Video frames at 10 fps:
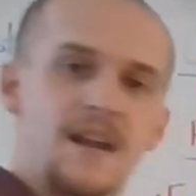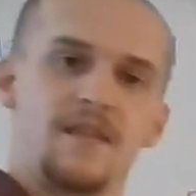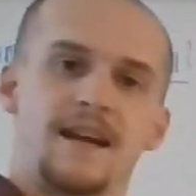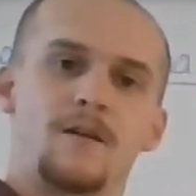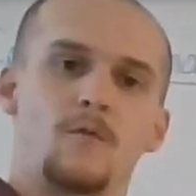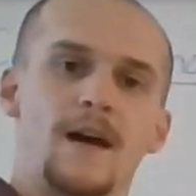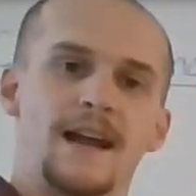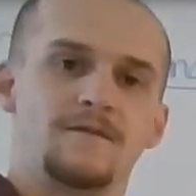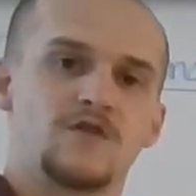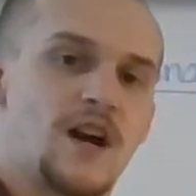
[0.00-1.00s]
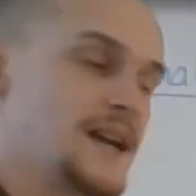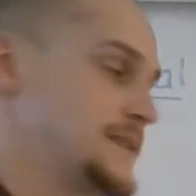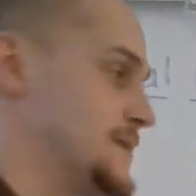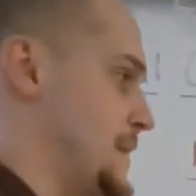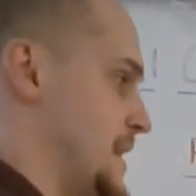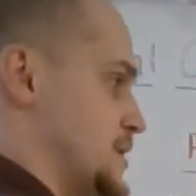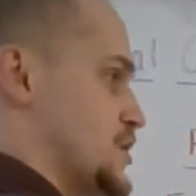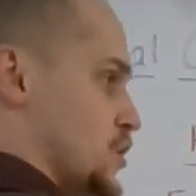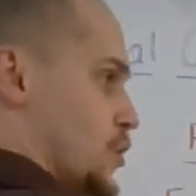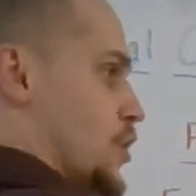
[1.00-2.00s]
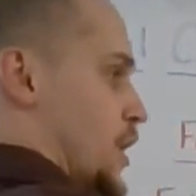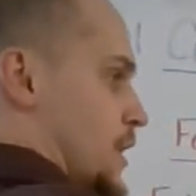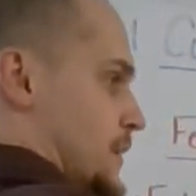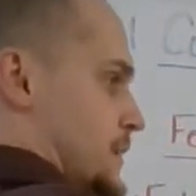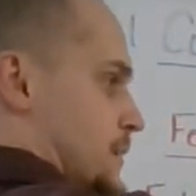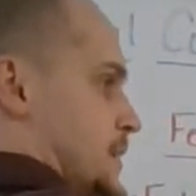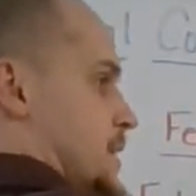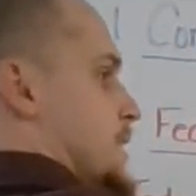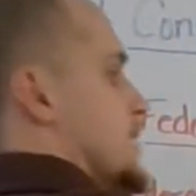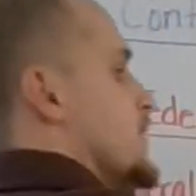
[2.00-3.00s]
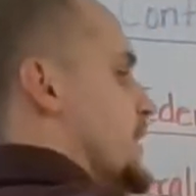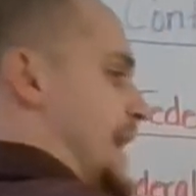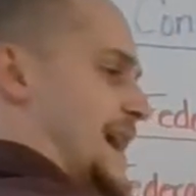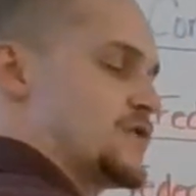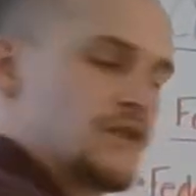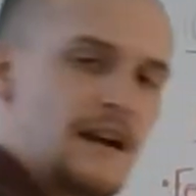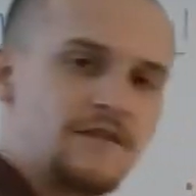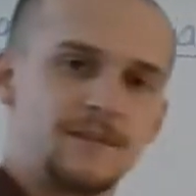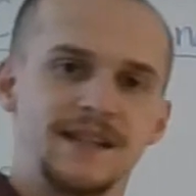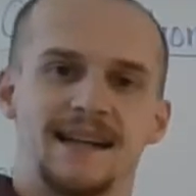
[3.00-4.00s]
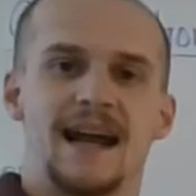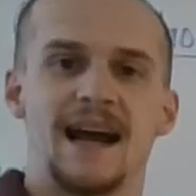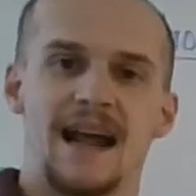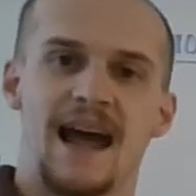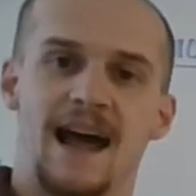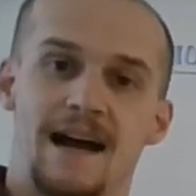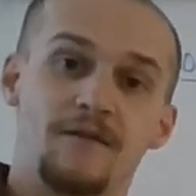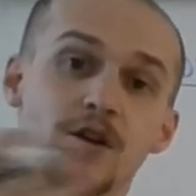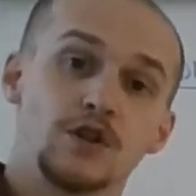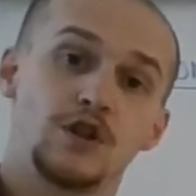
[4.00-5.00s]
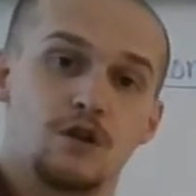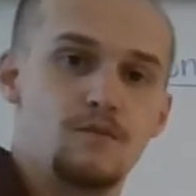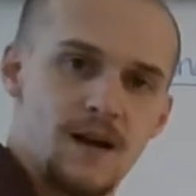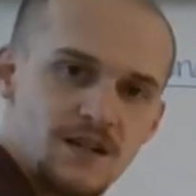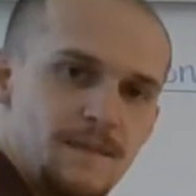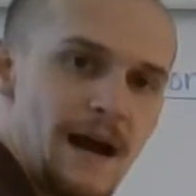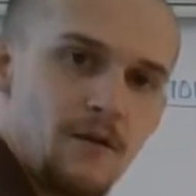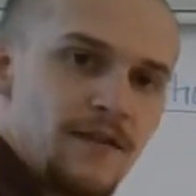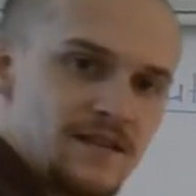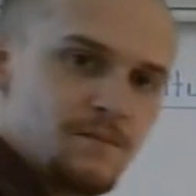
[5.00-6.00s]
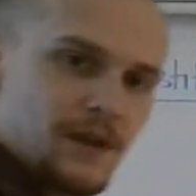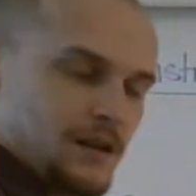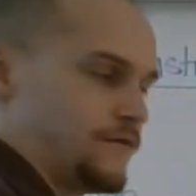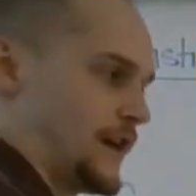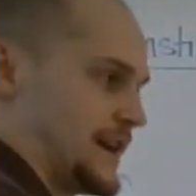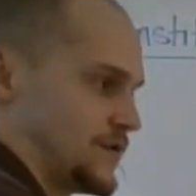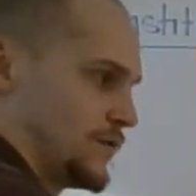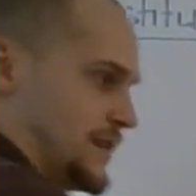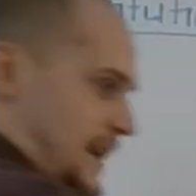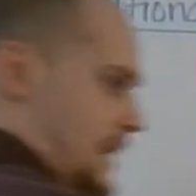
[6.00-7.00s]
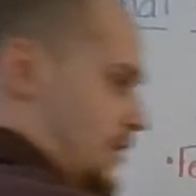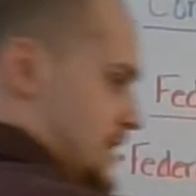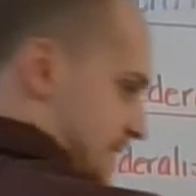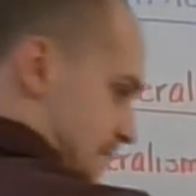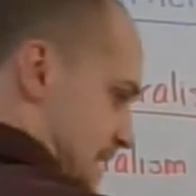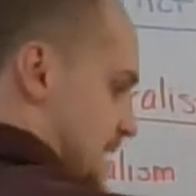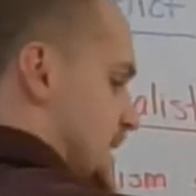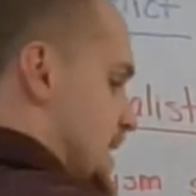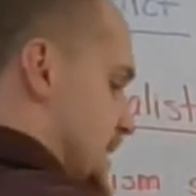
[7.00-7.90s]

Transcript: of their way of trying to make sure the national government did not have too much power. This Bill of Rights would guarantee